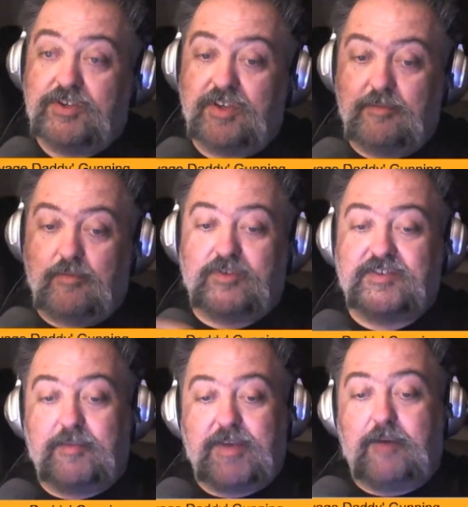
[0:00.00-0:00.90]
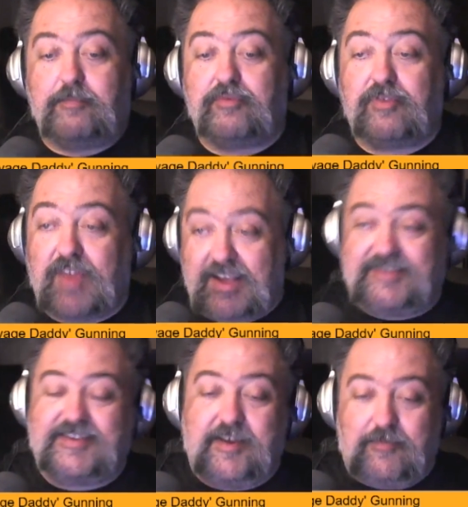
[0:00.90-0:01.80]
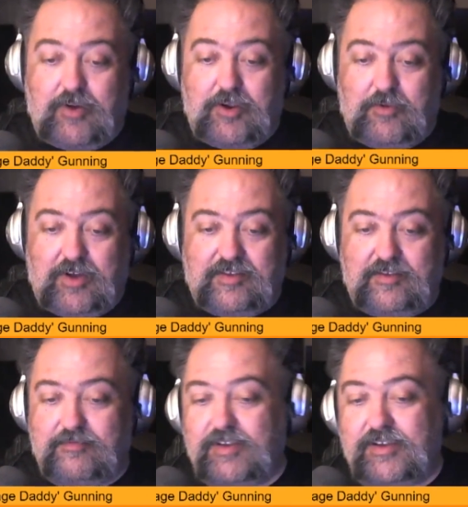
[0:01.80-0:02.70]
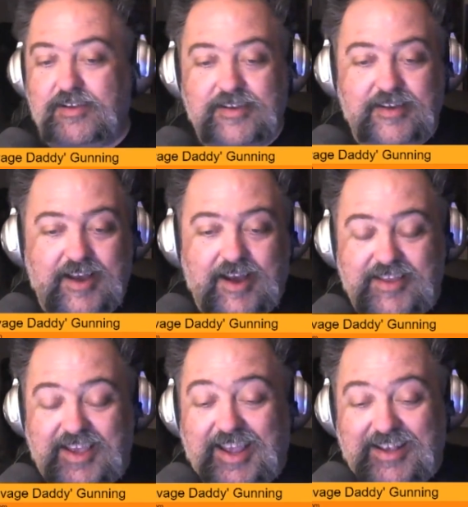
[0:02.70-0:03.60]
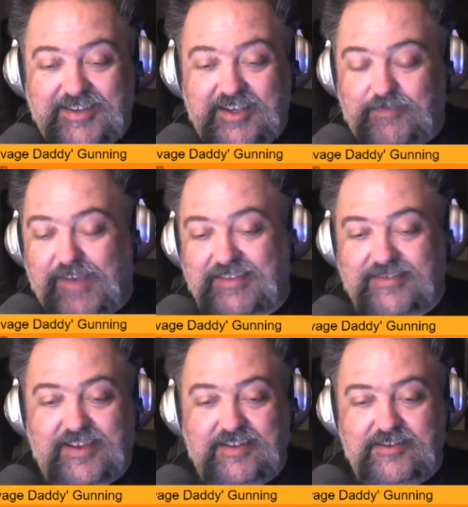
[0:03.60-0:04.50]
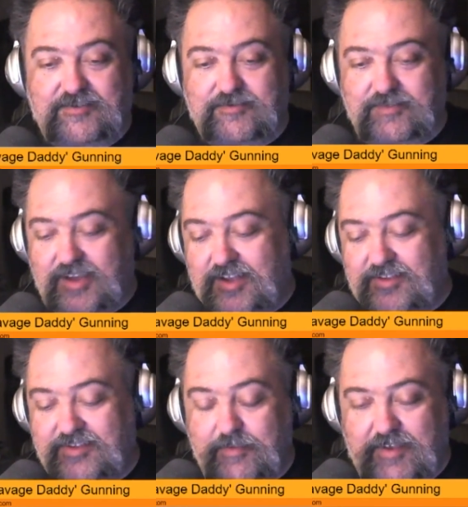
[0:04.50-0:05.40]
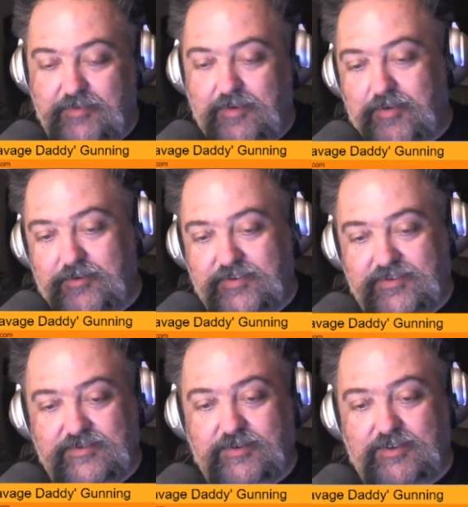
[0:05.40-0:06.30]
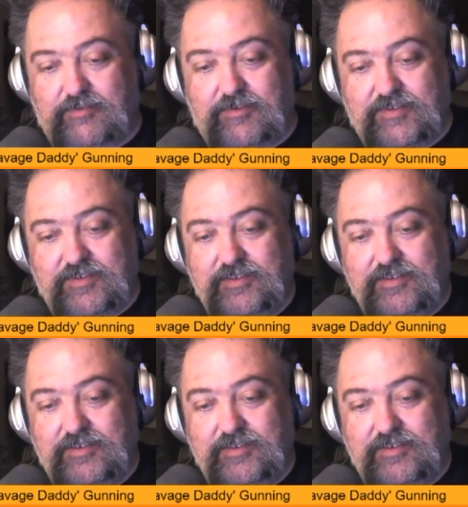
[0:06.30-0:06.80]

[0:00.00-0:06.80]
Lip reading: them or somehow place them where you want them, the easiest, fastest thing to do, just give me opposed strength rolls.